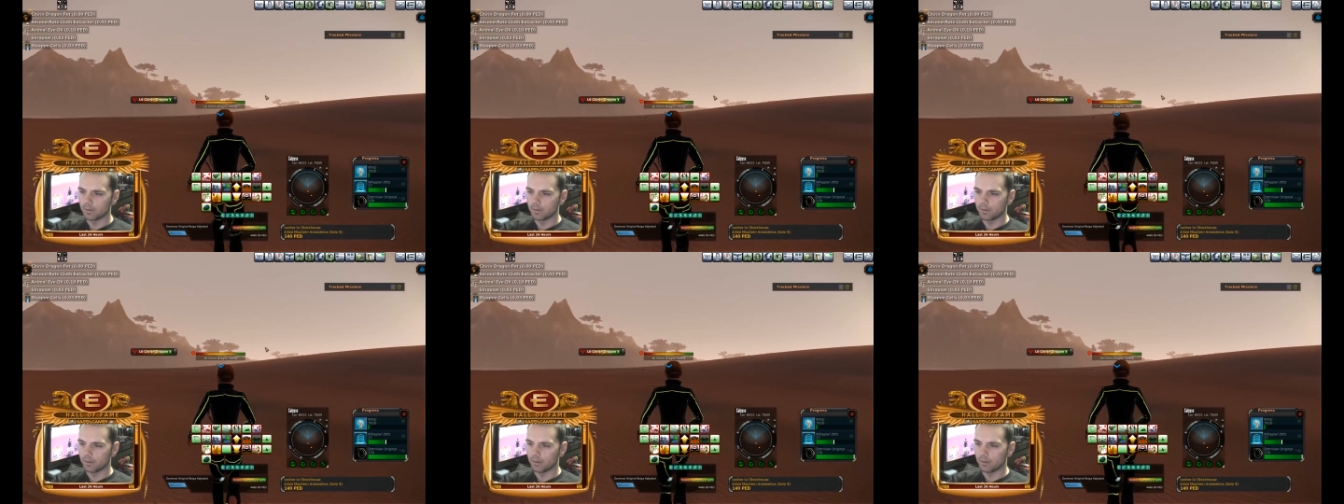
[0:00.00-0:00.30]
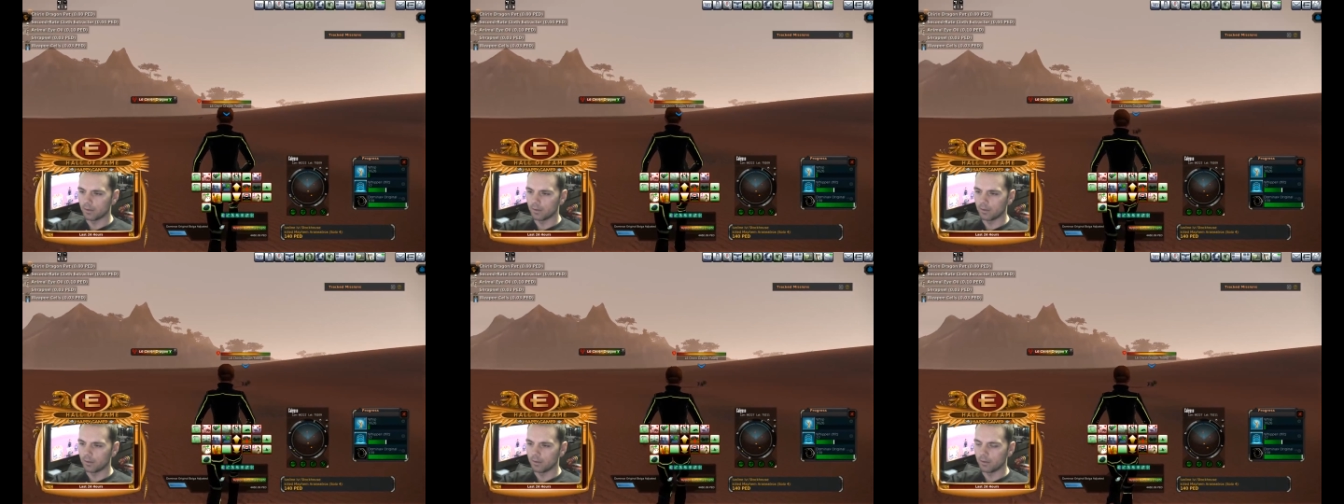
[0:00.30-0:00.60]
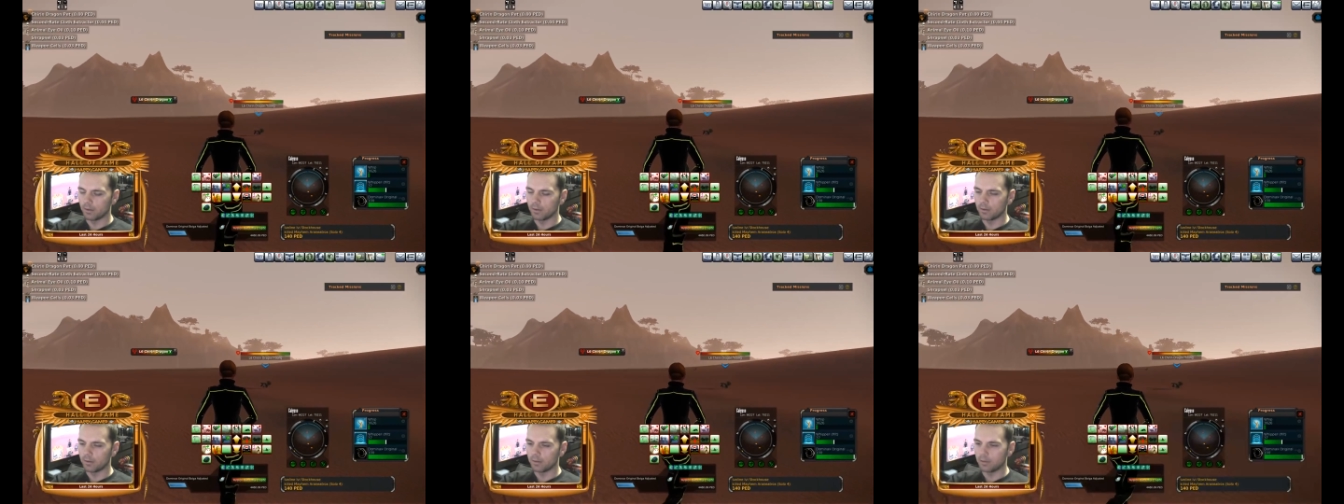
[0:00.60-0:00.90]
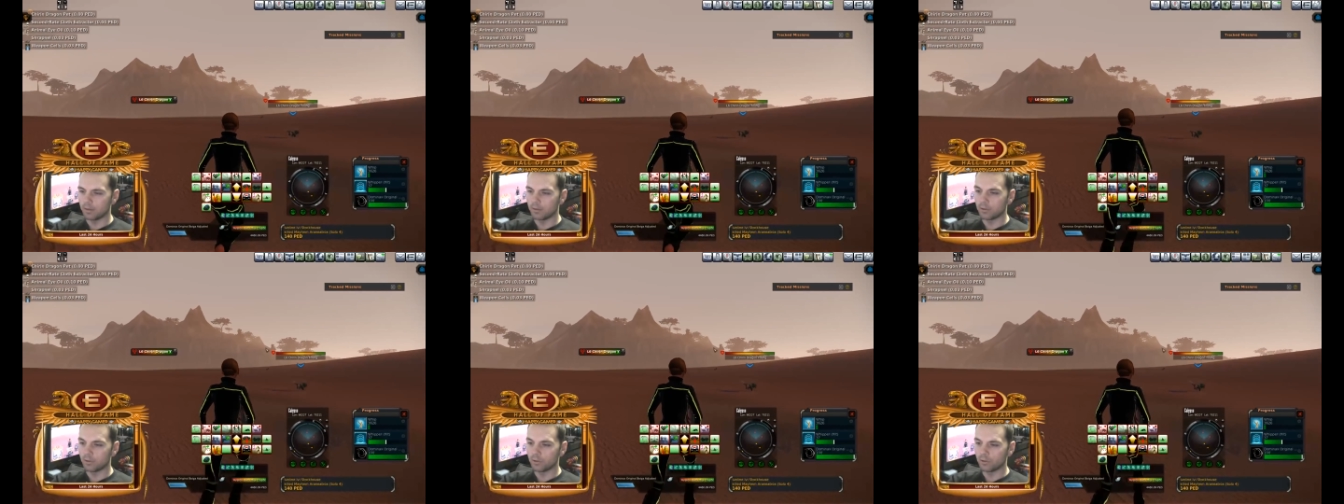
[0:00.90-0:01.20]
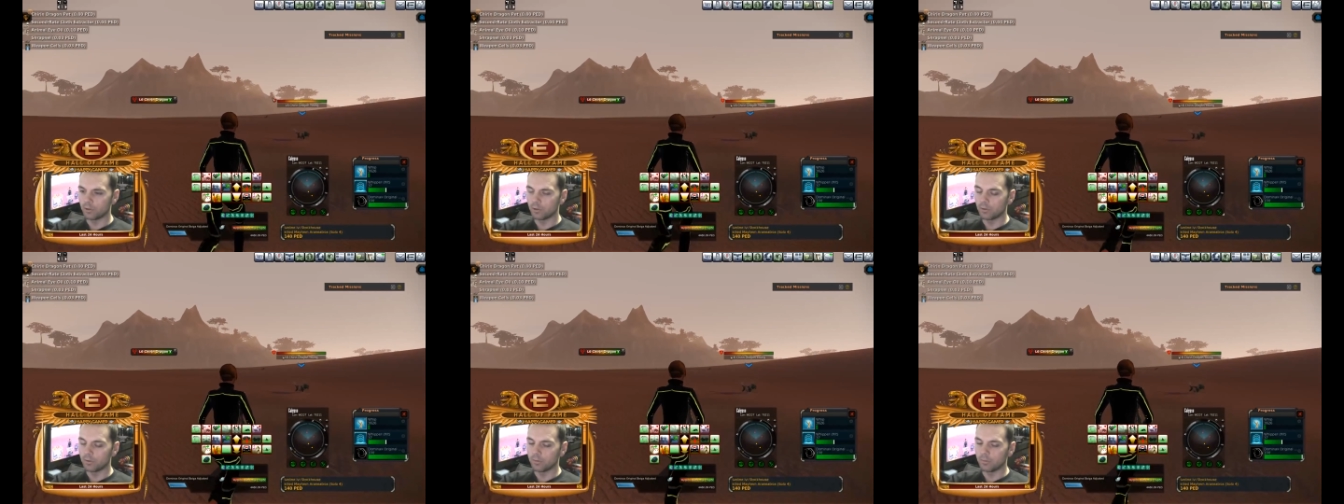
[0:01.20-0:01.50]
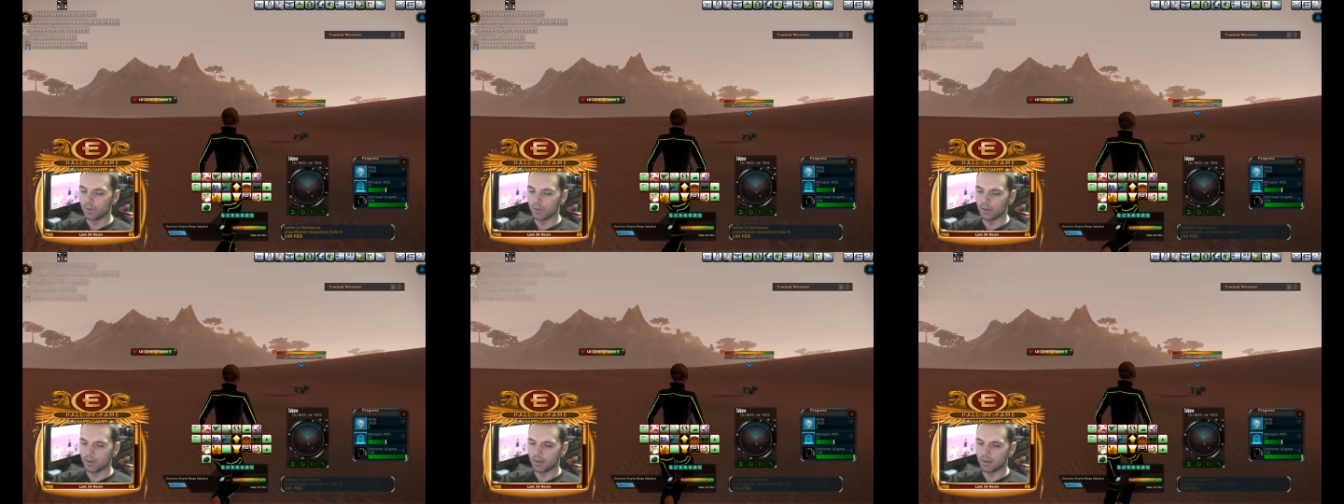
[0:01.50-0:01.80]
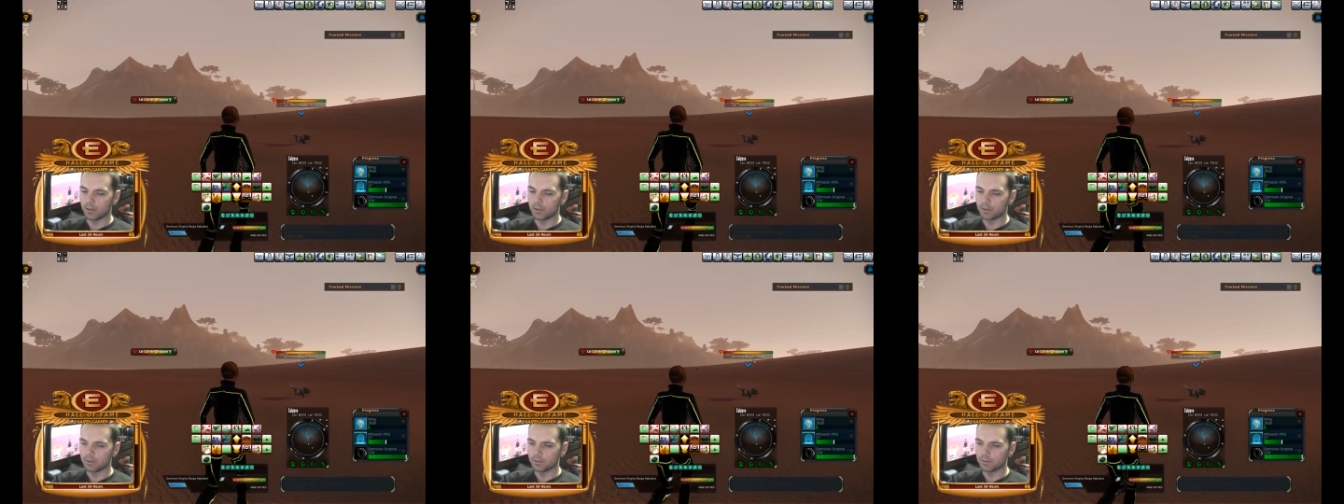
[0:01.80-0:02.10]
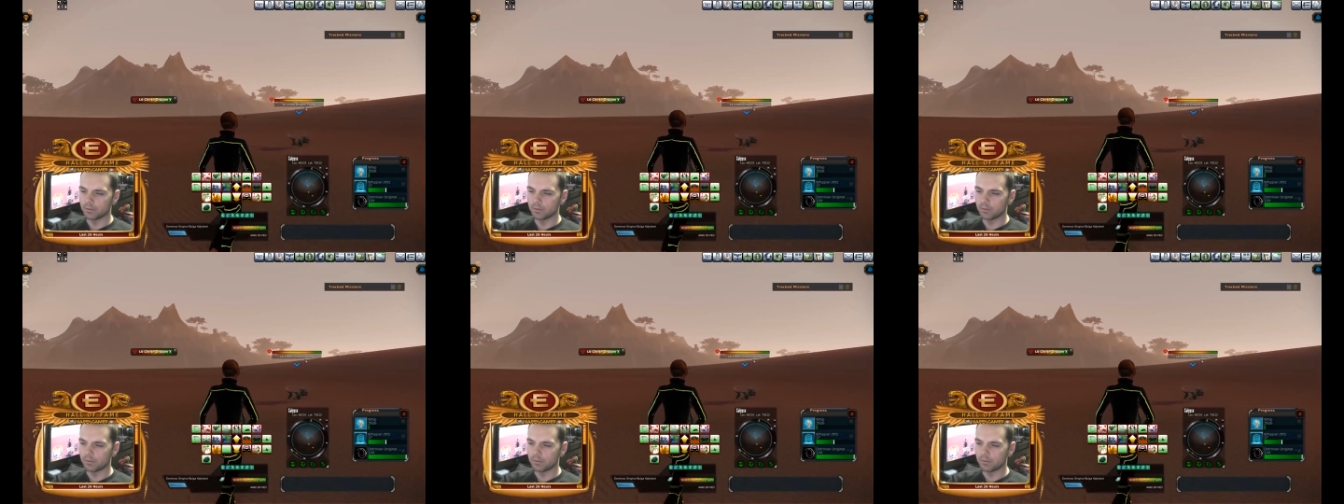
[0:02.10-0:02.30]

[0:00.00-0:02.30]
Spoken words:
And it's true in my case,